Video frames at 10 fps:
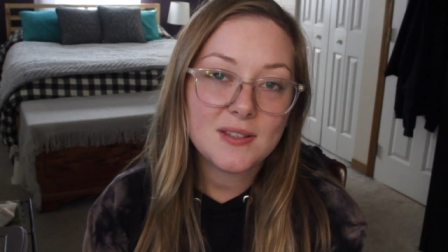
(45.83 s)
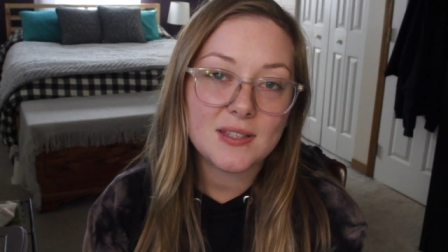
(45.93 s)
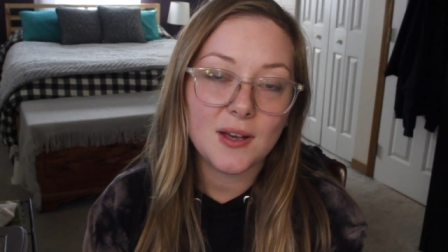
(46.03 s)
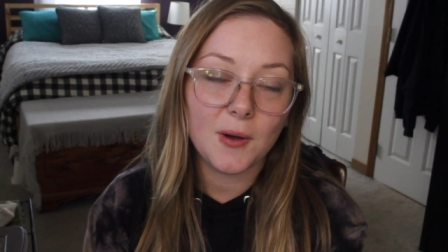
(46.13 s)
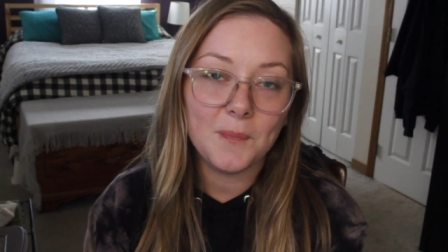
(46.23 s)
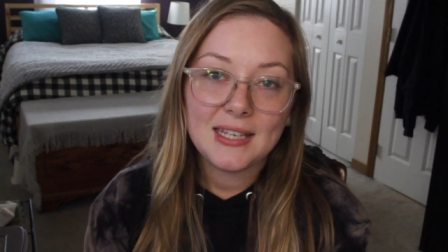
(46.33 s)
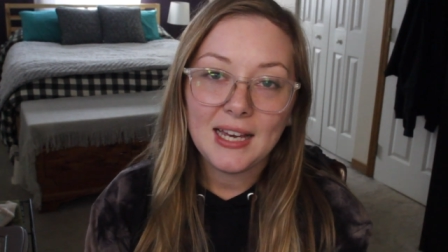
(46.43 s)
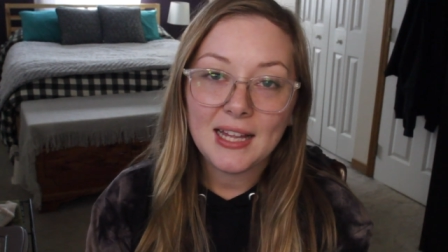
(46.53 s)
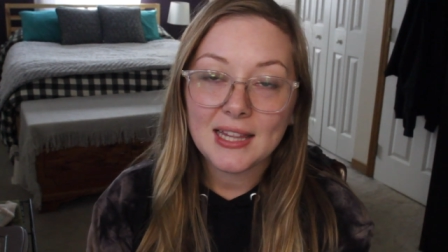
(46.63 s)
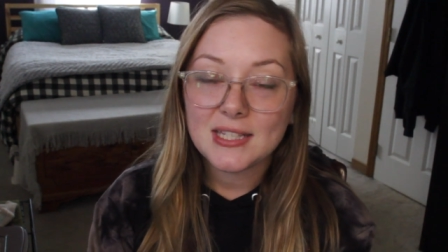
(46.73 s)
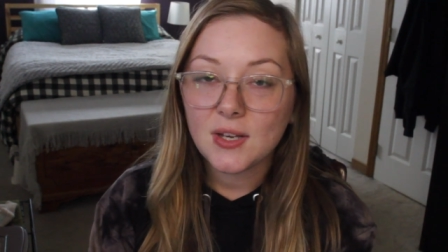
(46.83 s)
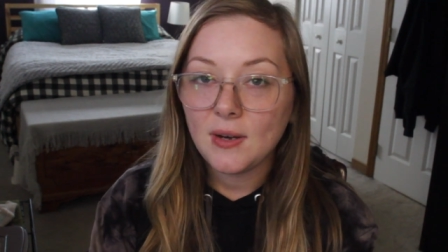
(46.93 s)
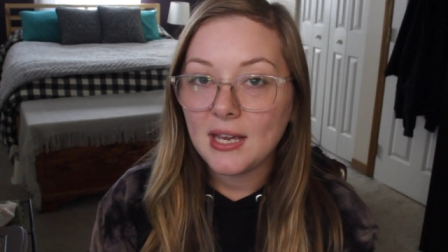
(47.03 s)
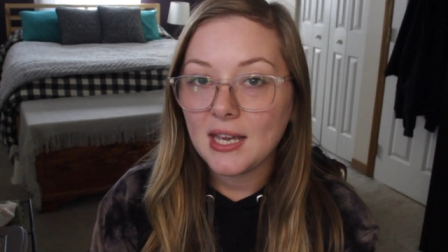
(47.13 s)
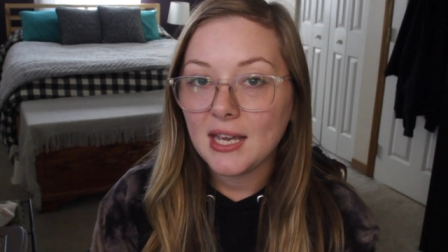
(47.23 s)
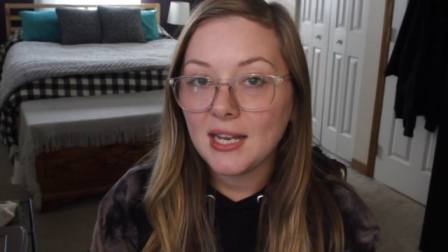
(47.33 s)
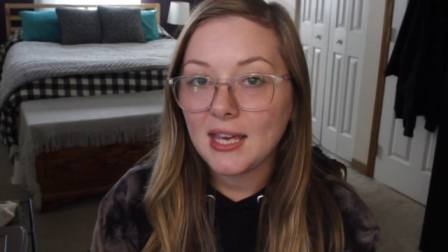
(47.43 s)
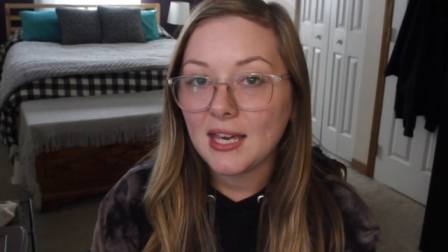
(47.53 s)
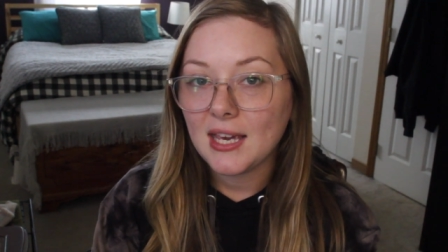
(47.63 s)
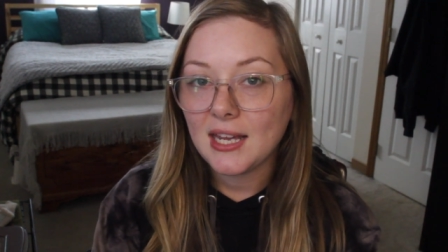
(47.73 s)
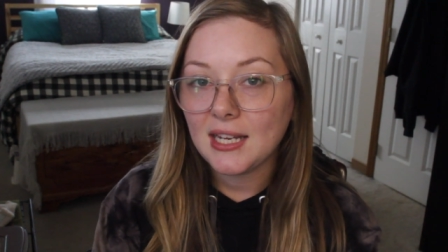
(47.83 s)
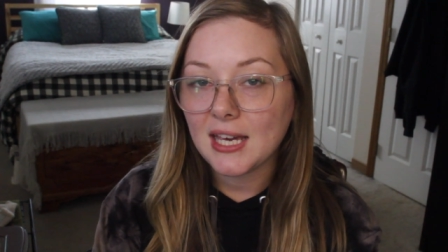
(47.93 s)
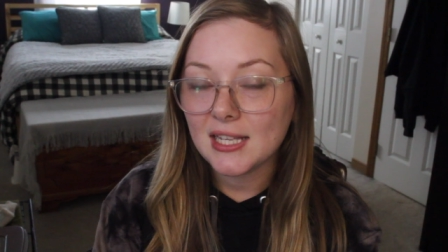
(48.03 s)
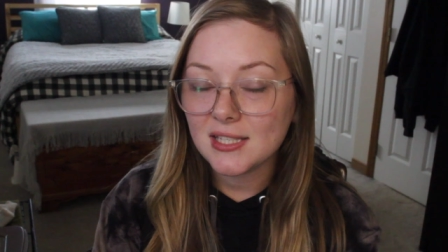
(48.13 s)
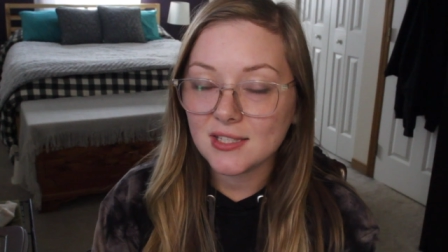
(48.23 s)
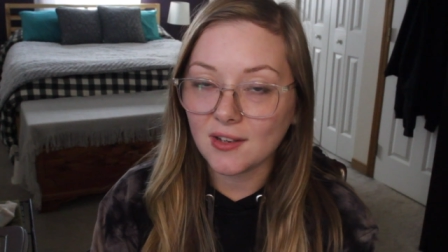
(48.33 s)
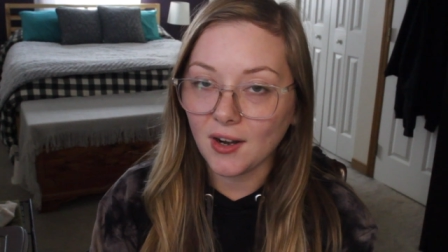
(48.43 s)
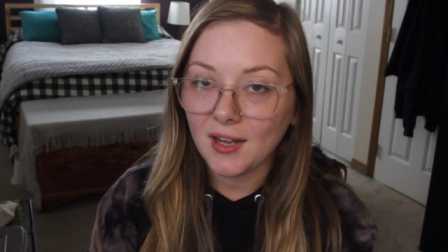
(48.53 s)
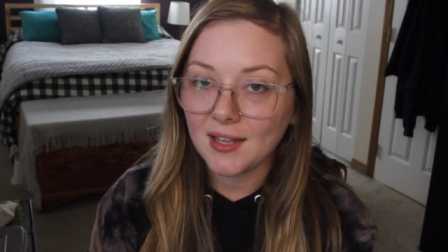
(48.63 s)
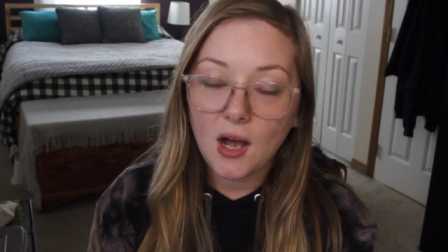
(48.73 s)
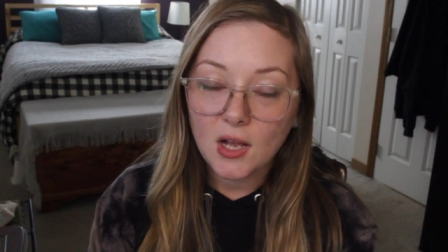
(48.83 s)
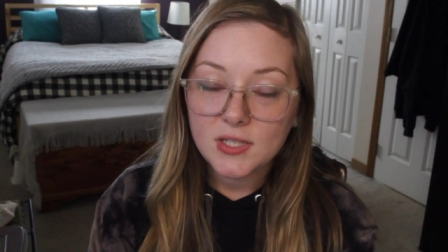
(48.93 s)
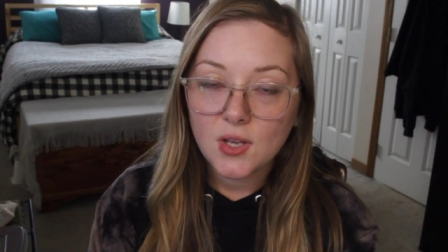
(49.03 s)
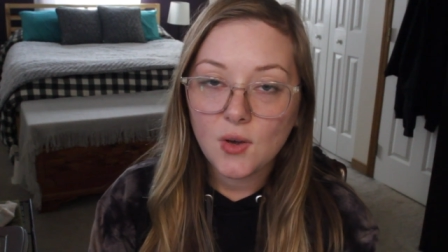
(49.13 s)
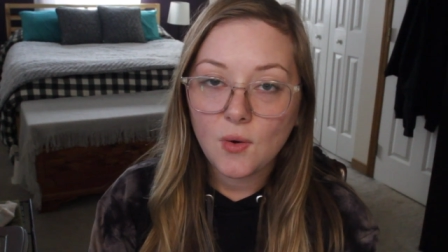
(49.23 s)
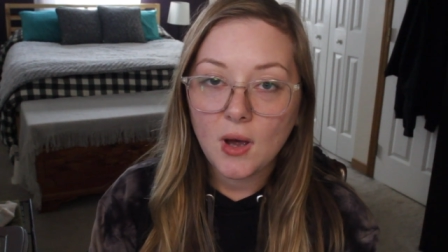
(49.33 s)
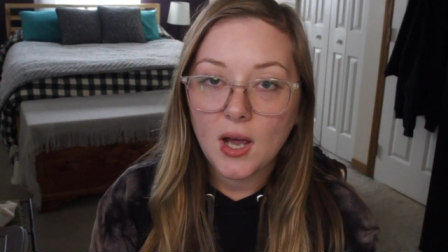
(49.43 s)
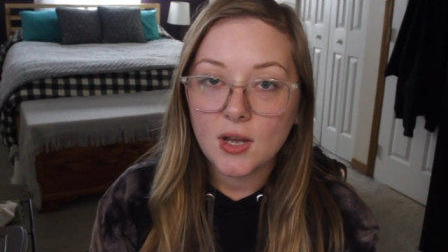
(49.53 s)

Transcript: So yeah, let's go ahead and get started. Also,